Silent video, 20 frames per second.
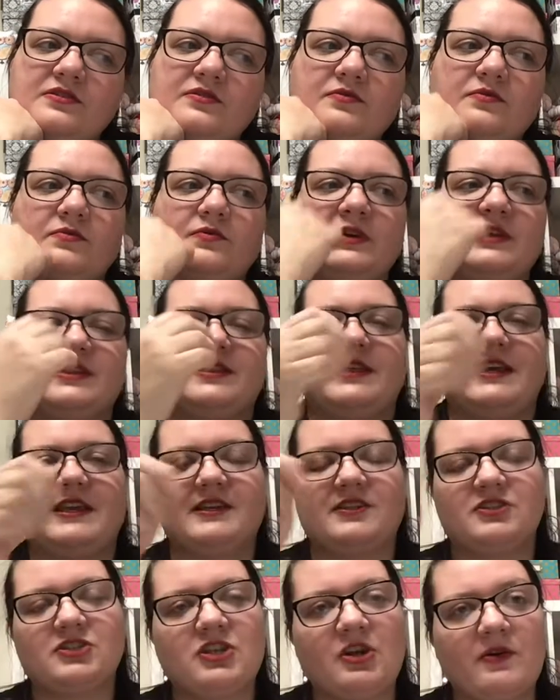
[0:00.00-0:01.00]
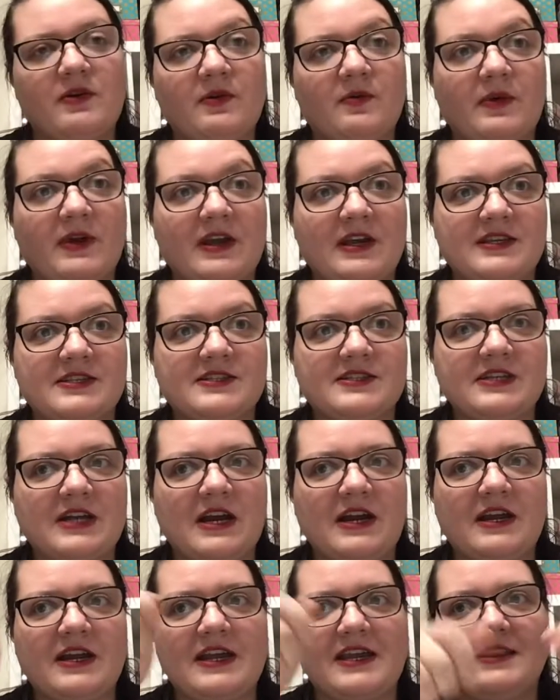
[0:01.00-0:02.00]
With like showing where I
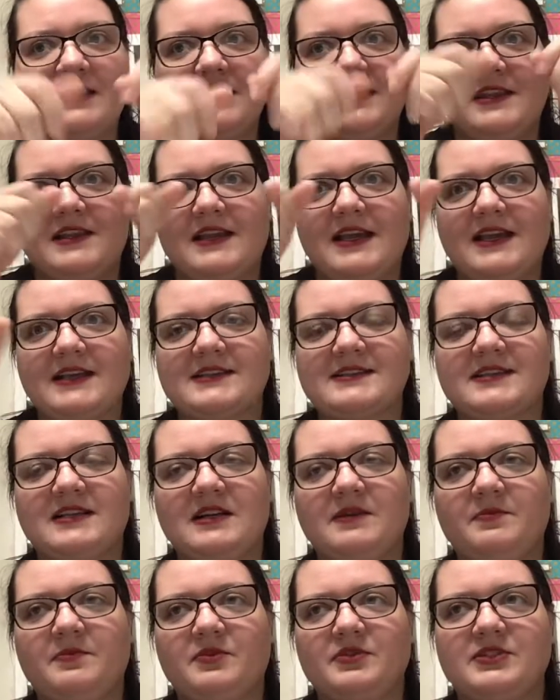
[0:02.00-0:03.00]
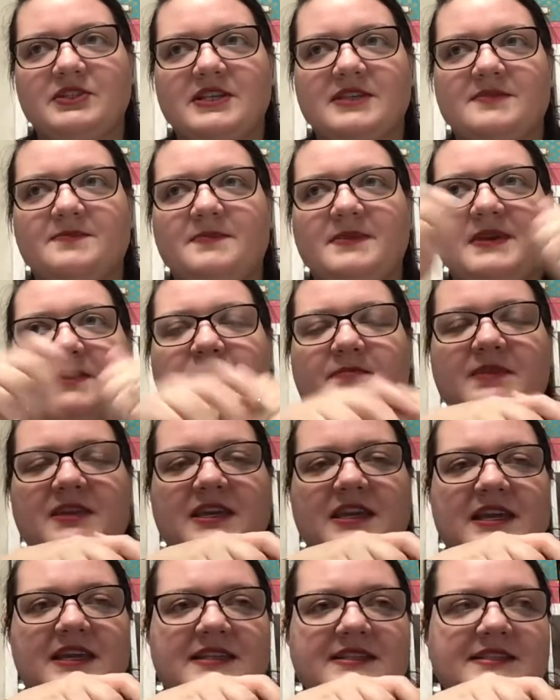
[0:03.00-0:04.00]
start, and then the next clip will just be
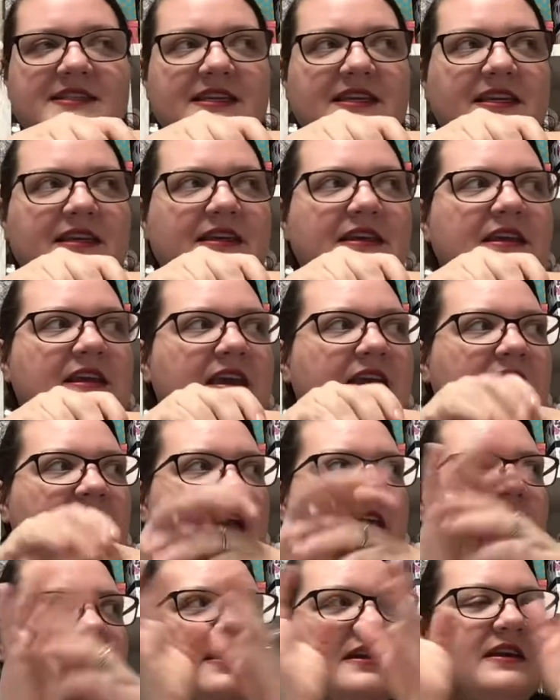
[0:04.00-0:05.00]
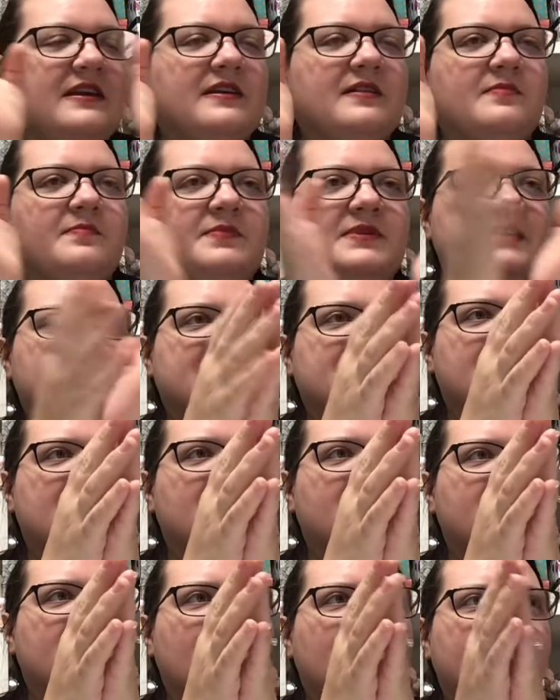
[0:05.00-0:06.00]
me ending, and then piecing
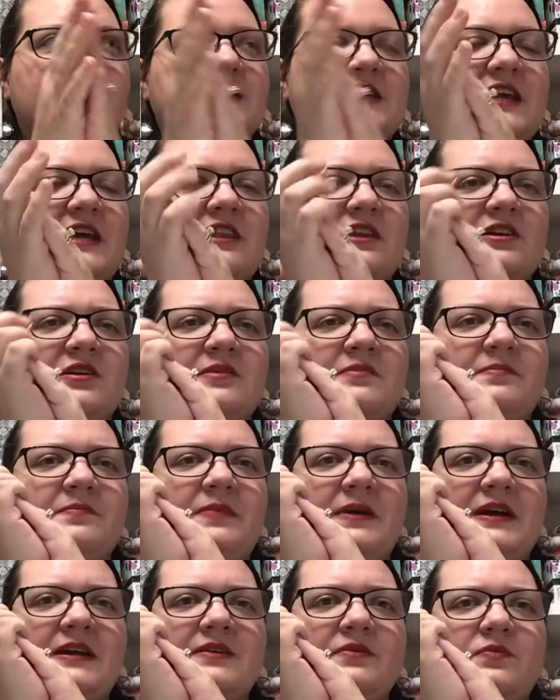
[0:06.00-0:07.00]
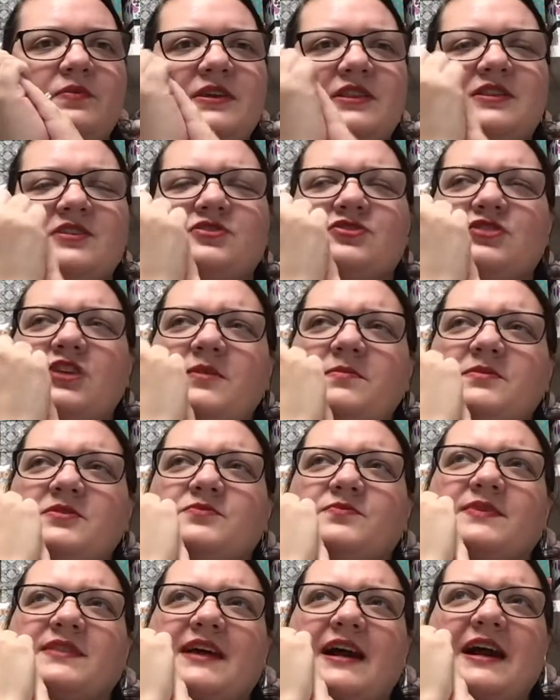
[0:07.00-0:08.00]
those all together. But with the
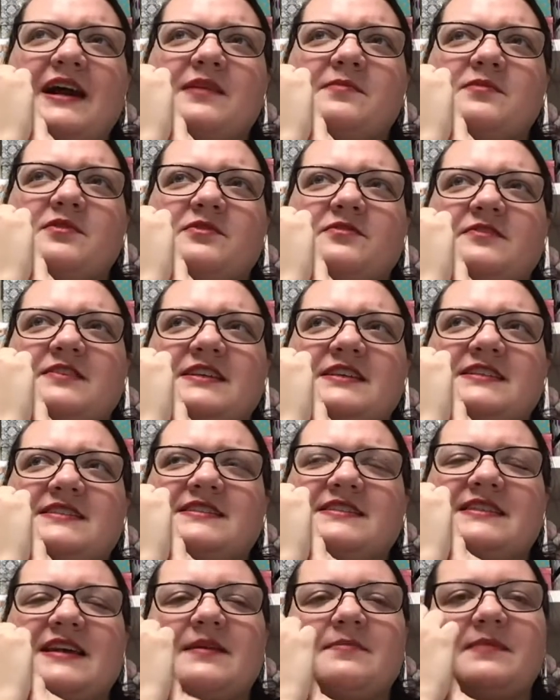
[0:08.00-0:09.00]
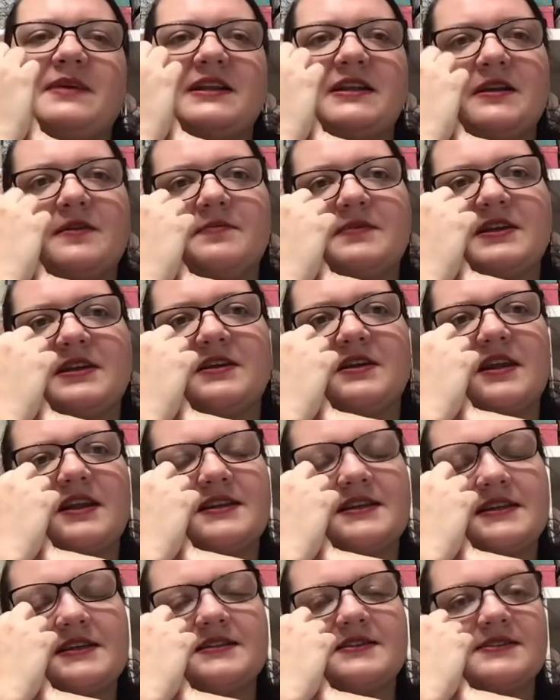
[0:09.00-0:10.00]
troubles with iMovies, that might not be a good
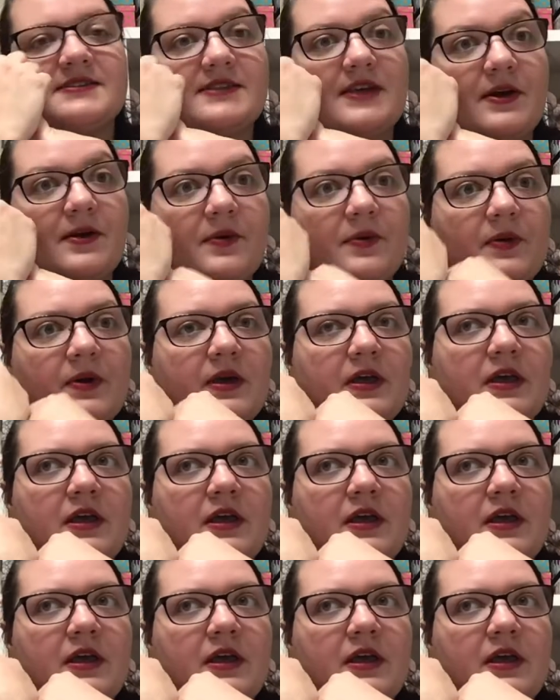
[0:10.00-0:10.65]
idea. So,